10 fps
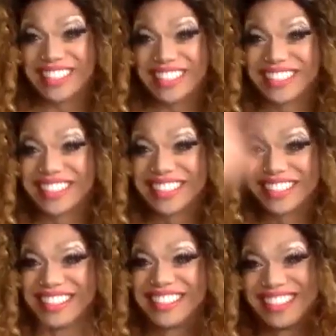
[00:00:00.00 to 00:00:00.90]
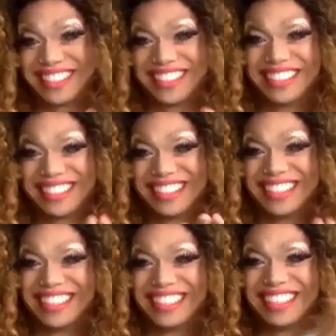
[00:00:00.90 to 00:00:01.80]
this is where it relates
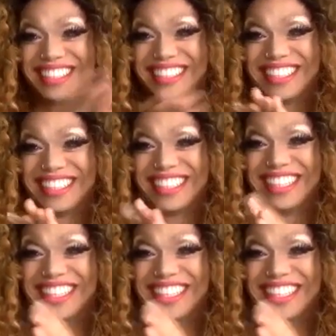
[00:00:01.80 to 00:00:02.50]
to you. He